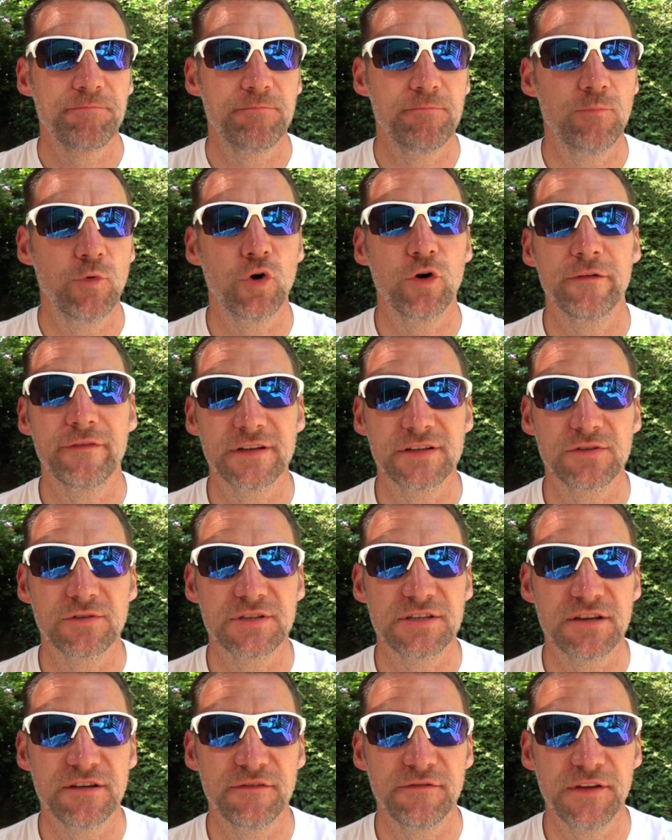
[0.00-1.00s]
more of a
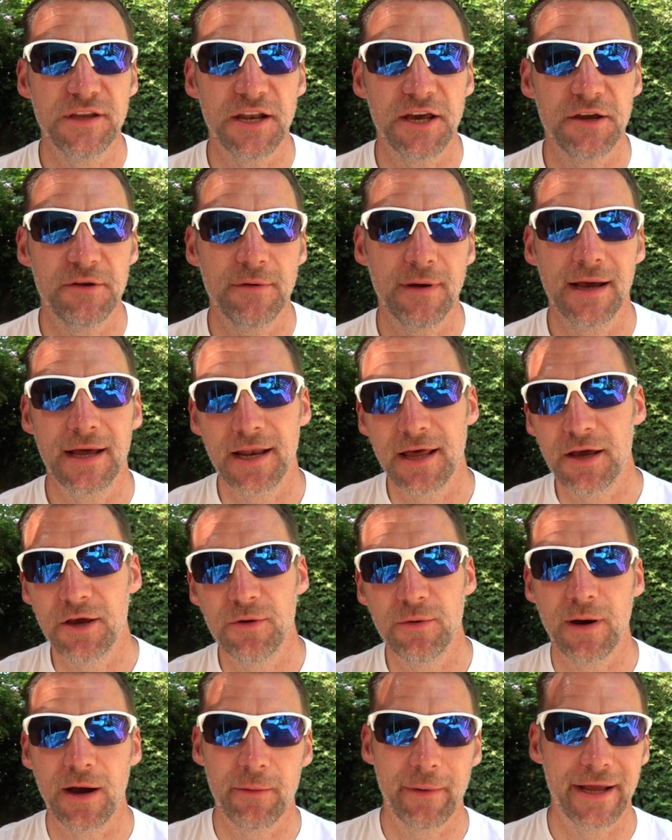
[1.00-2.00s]
sort of, you know,
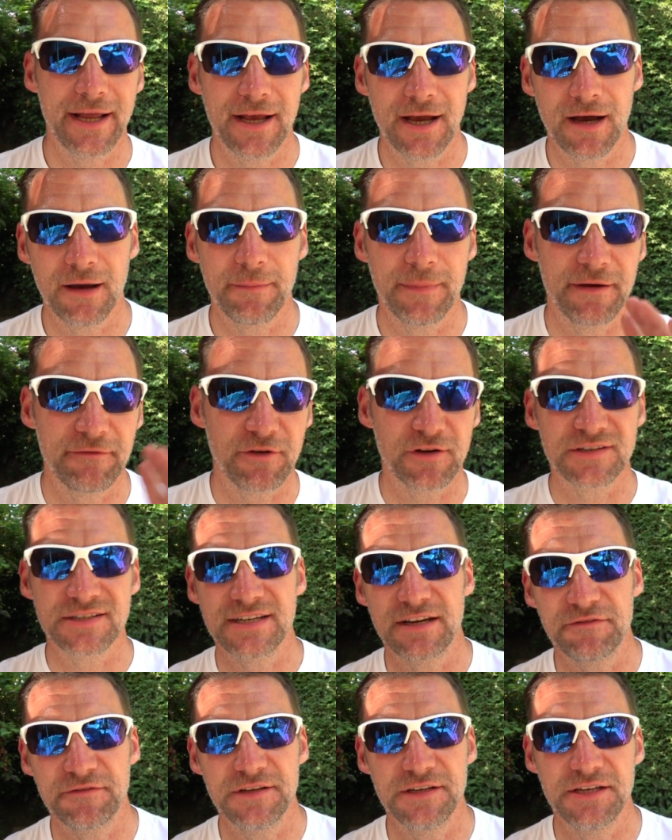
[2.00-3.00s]
hello, I wake up, I've got
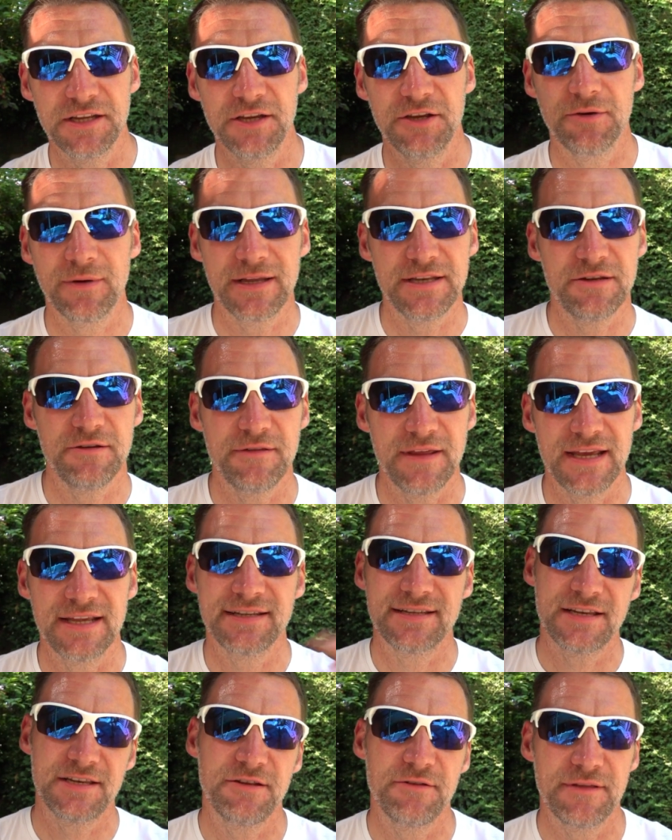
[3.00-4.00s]
stuff to do, I do
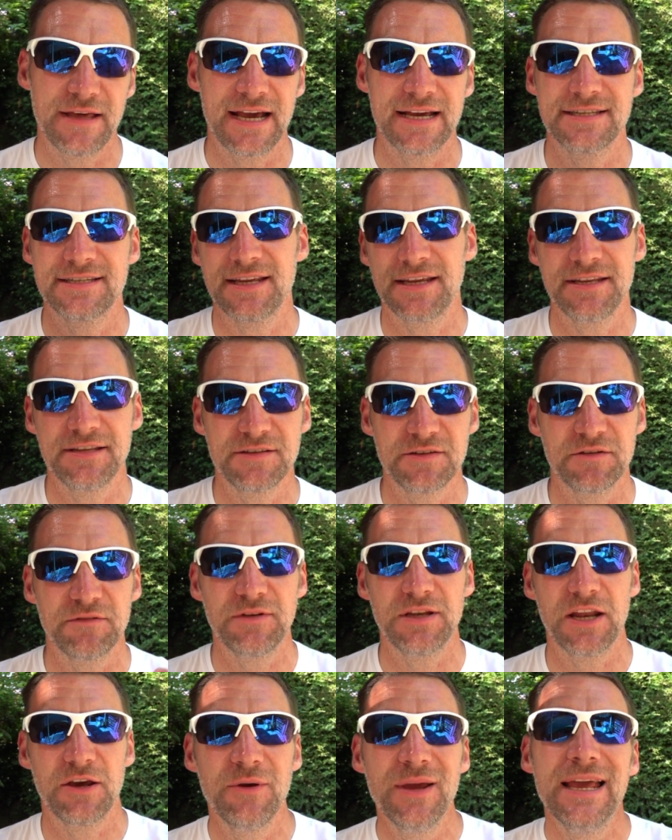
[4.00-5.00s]
this, I do that, I sort of,
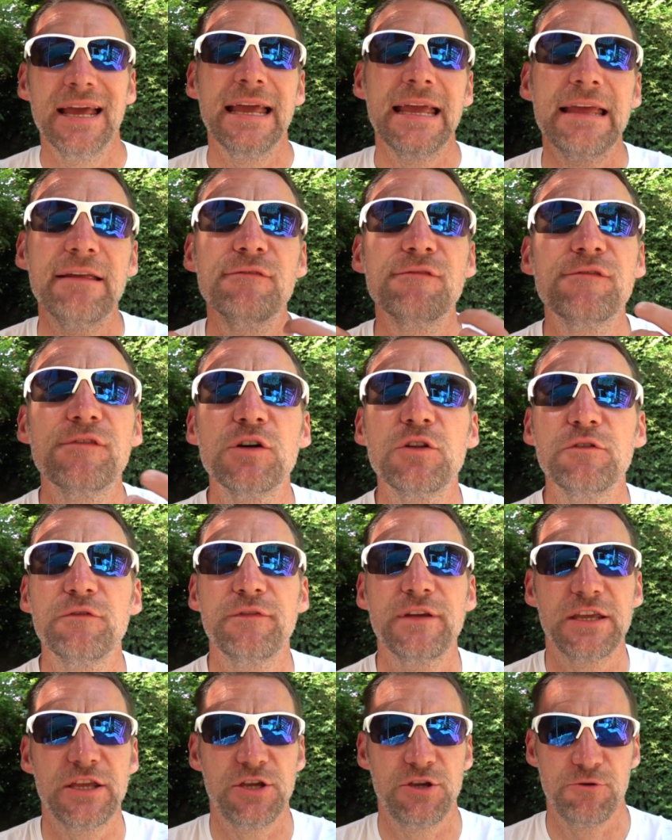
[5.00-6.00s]
you know,
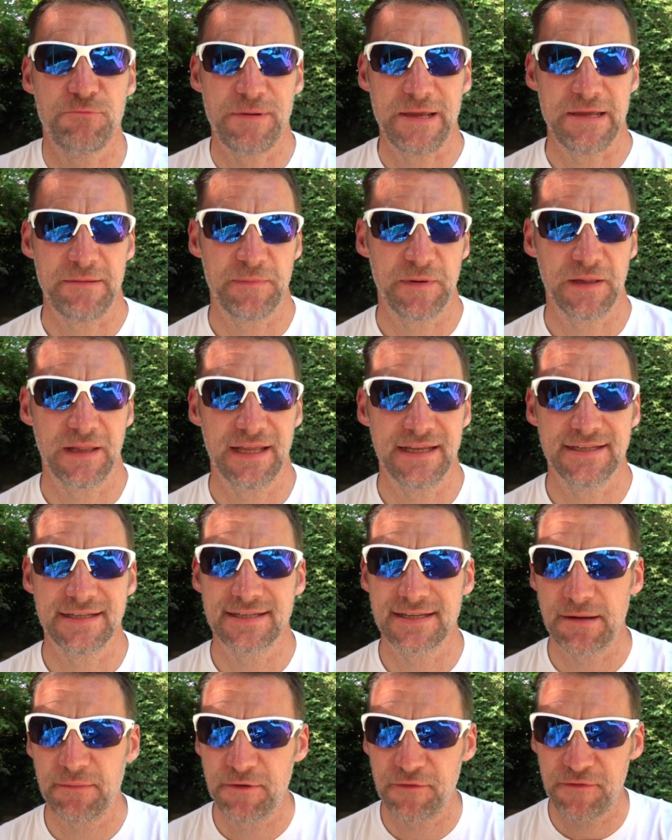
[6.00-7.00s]
involving new people in
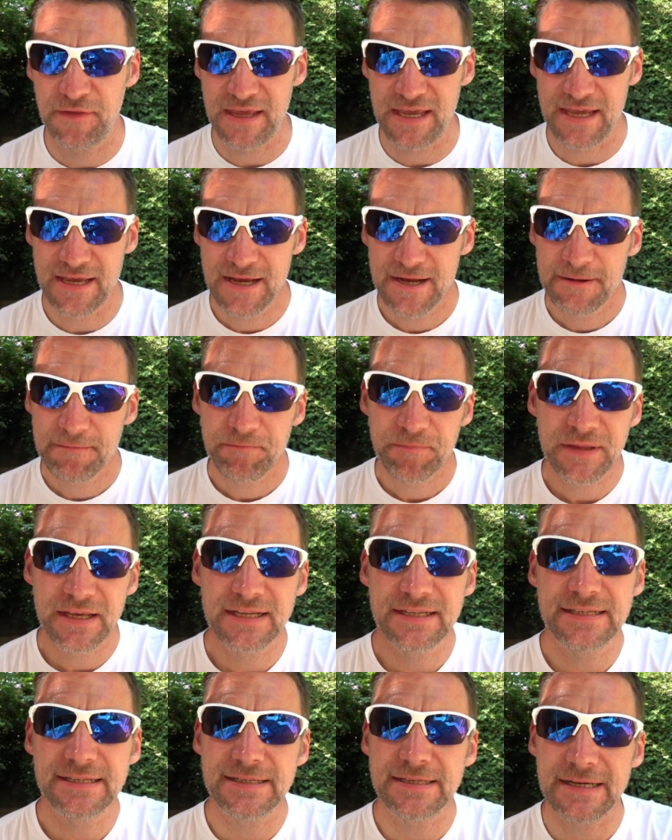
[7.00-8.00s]
some of the
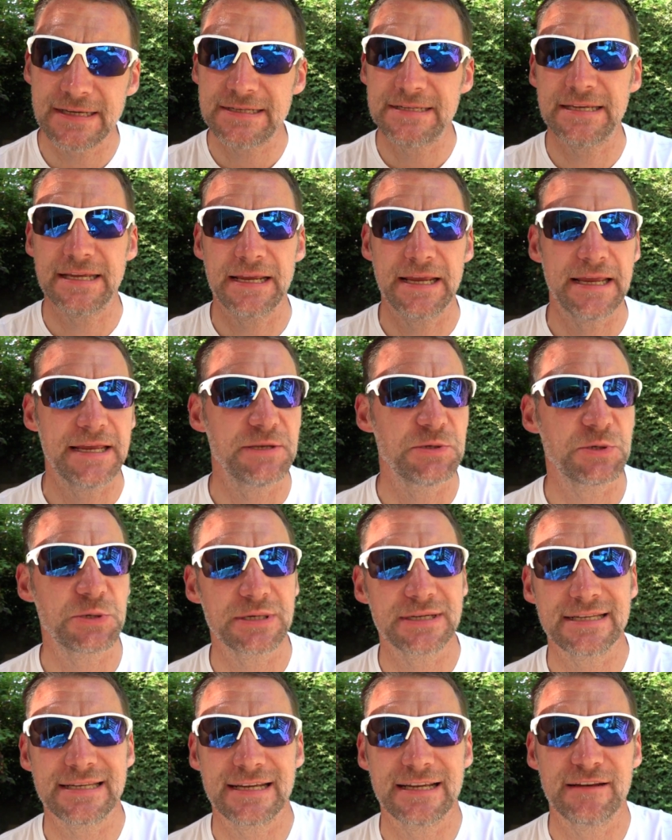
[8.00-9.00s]
exciting,
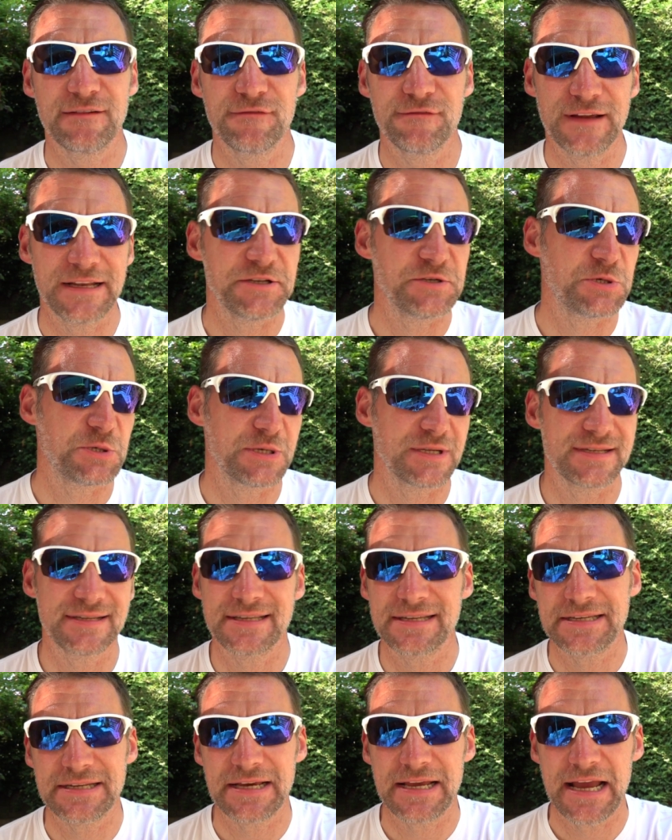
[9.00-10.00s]
interesting adventures
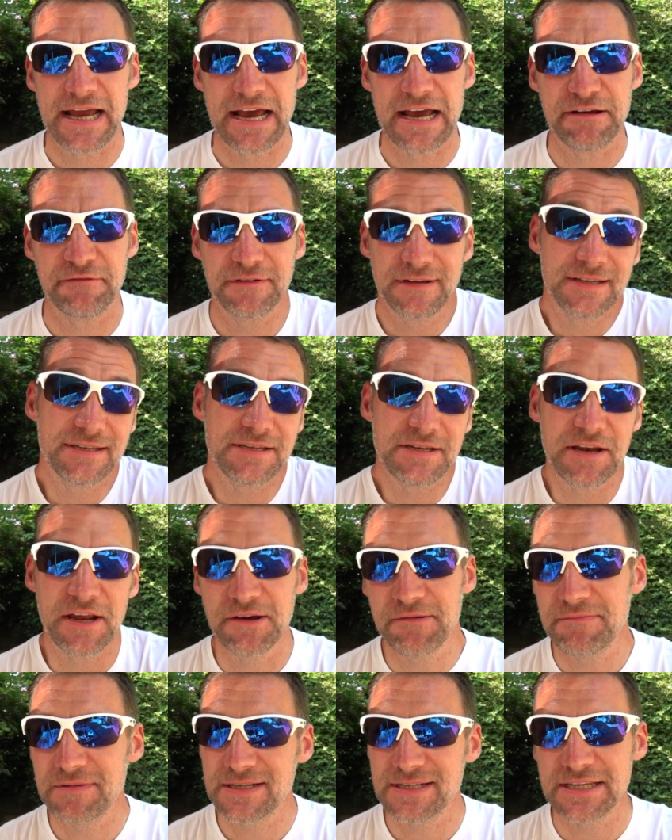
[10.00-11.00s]
that I have. Because, you
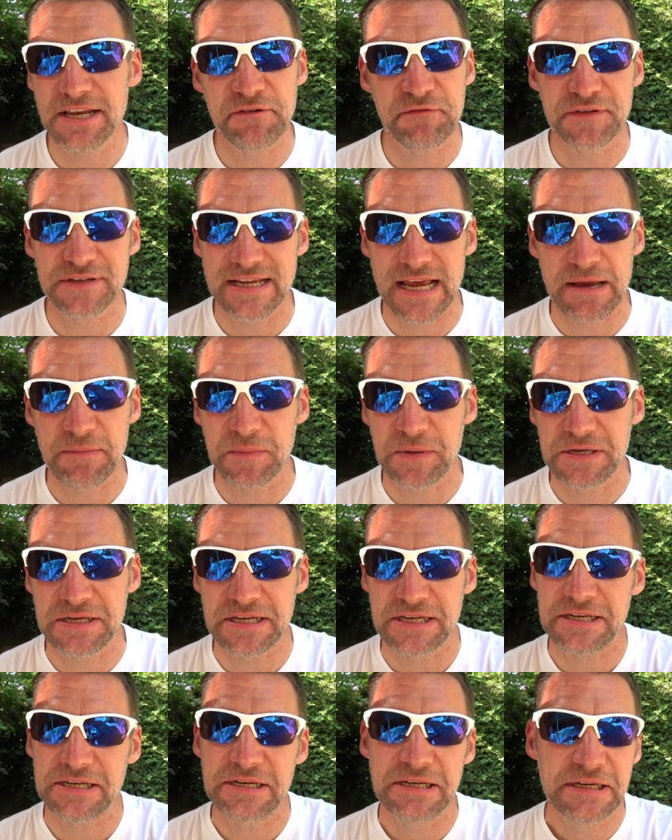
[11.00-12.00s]
know, stuff has
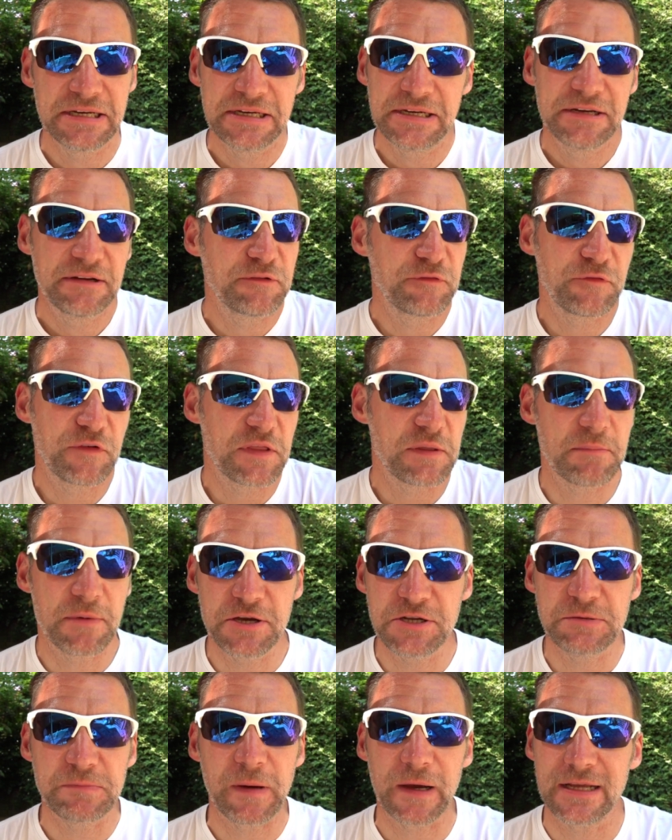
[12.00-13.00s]
happened, and for the
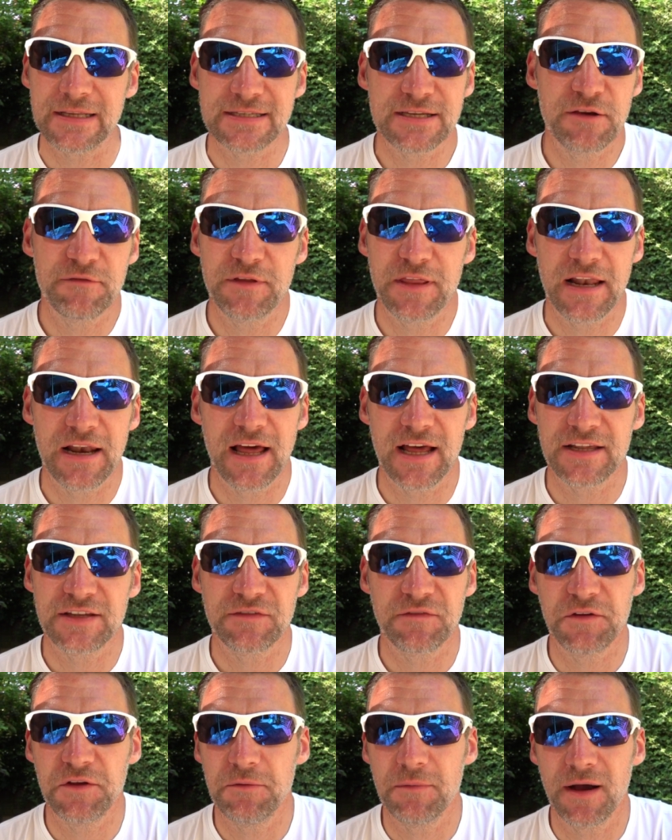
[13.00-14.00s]
most part over the
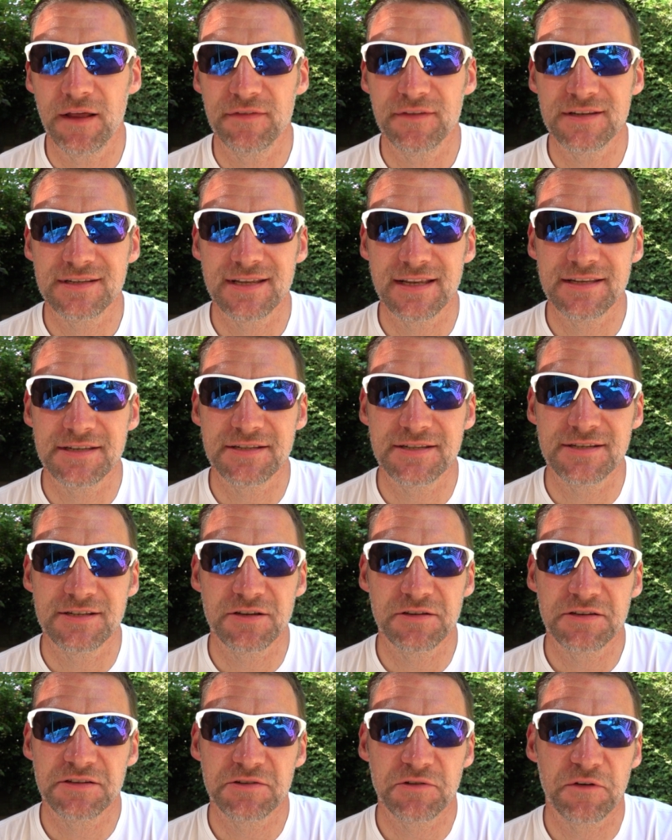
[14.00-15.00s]
last few months, it's
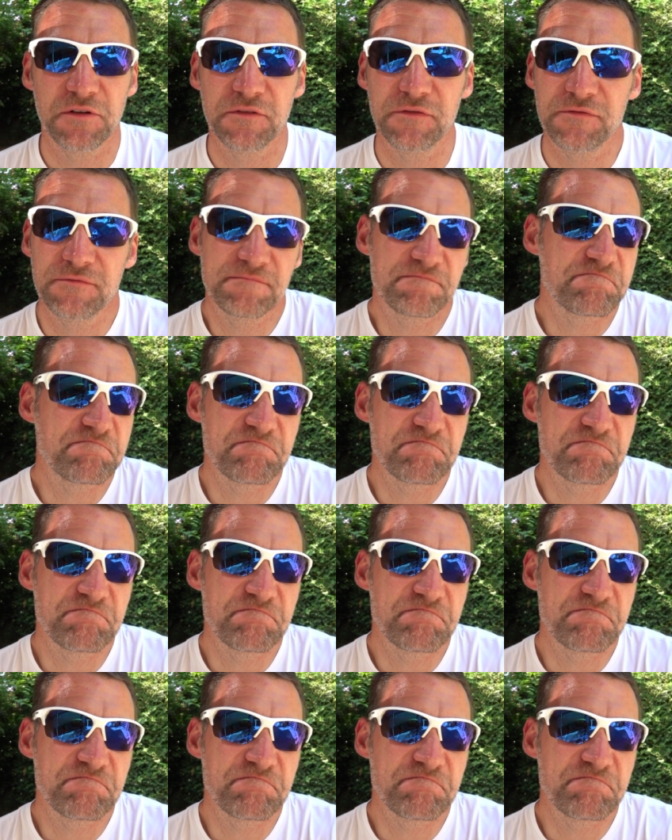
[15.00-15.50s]
just sort of